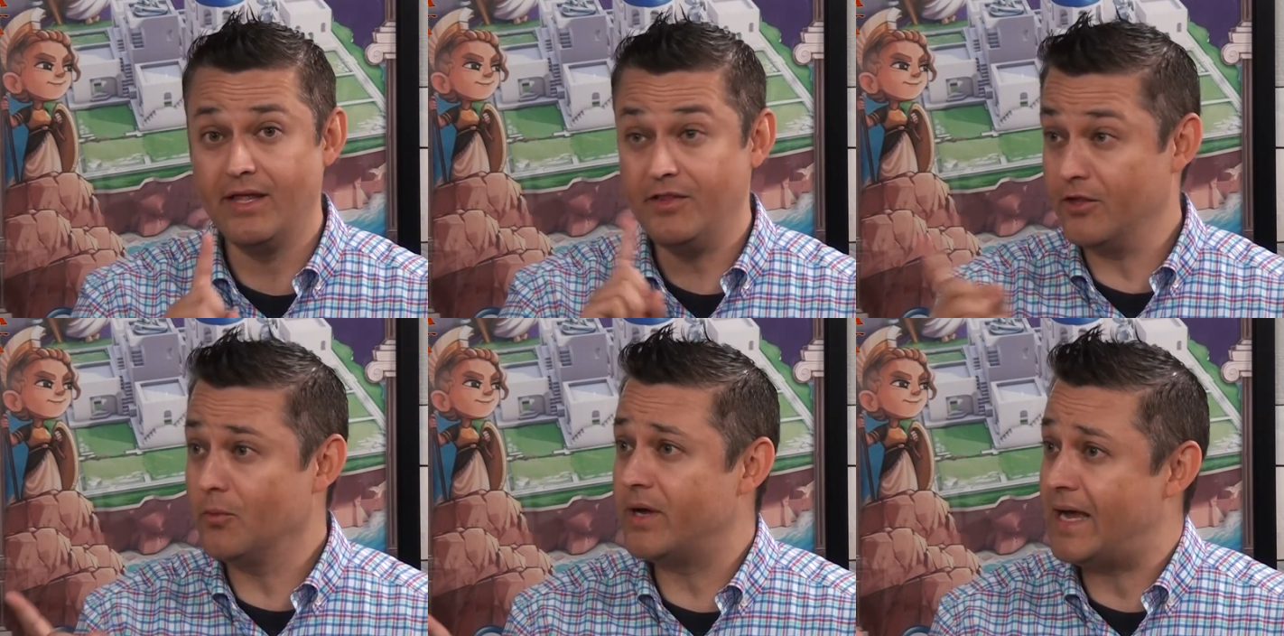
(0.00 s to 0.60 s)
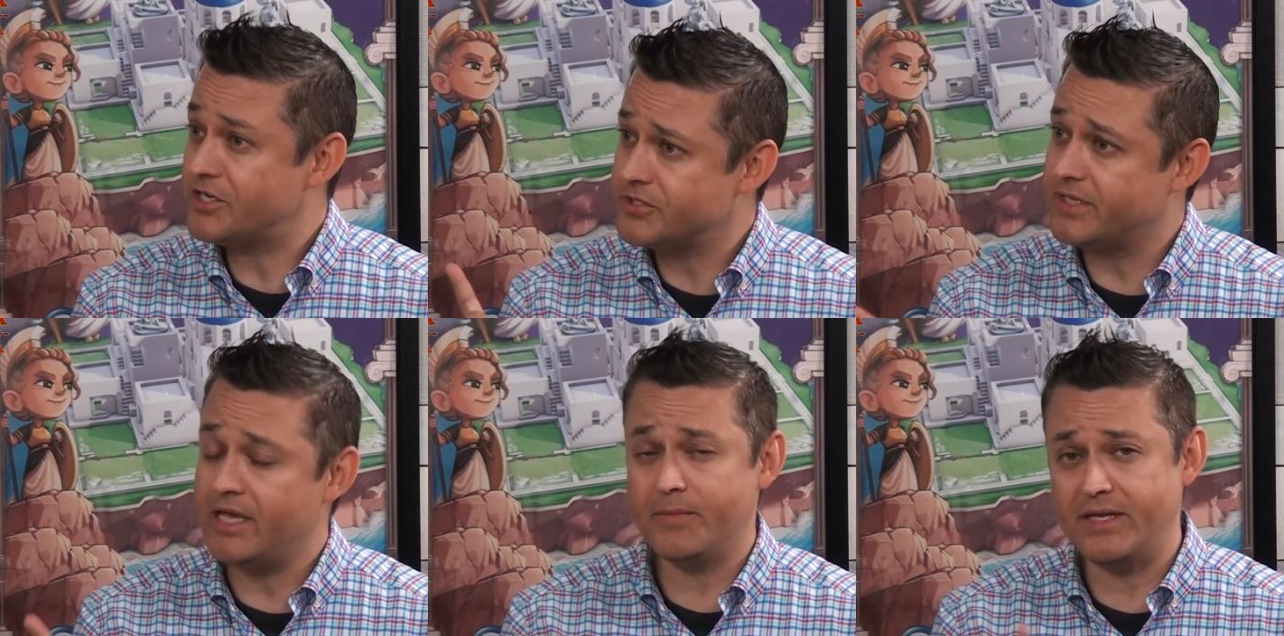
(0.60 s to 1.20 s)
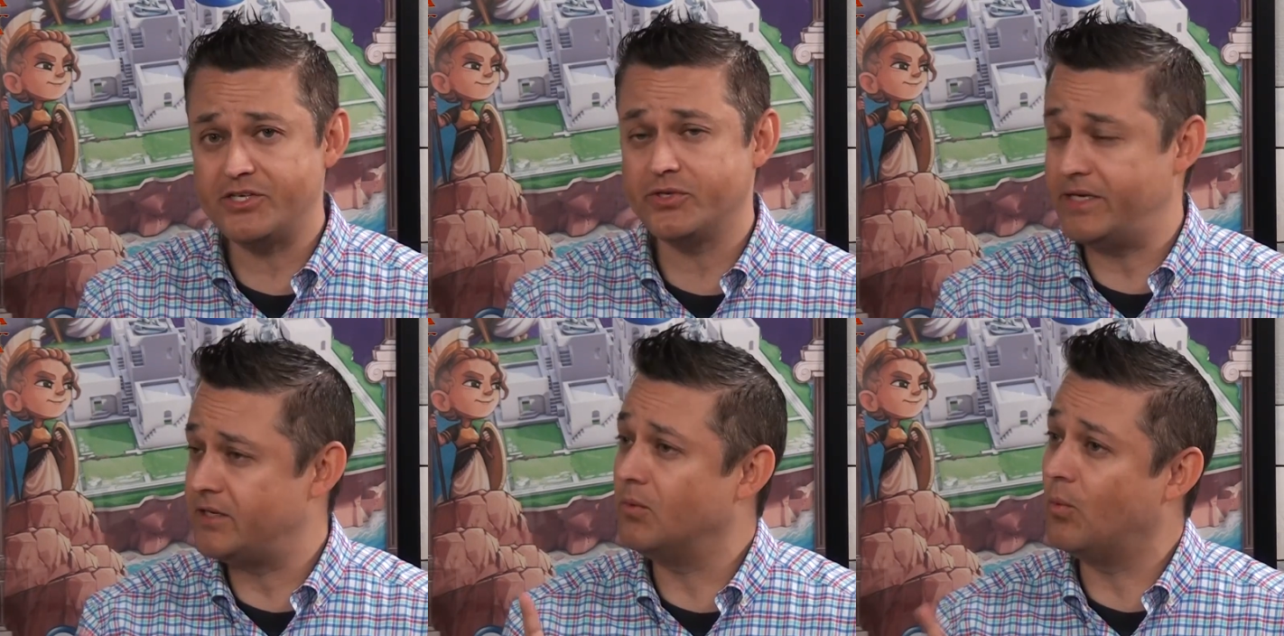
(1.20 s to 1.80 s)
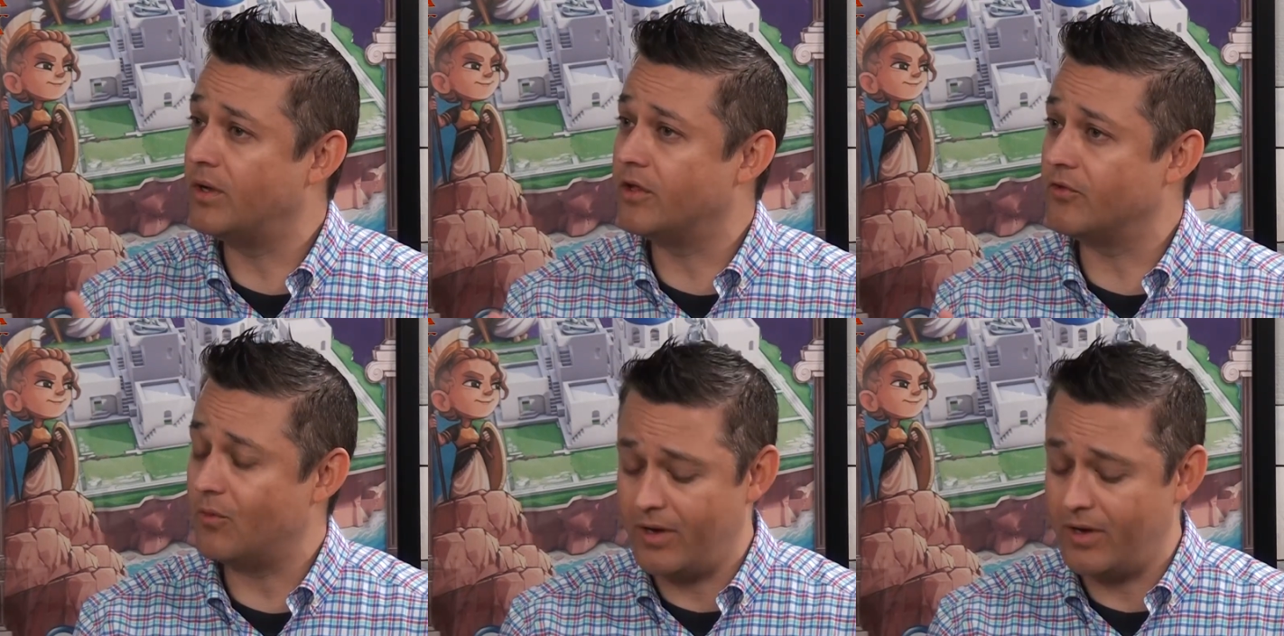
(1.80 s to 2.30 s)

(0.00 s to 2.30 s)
Speaker 1: The other way, actually, the game can actually end in one other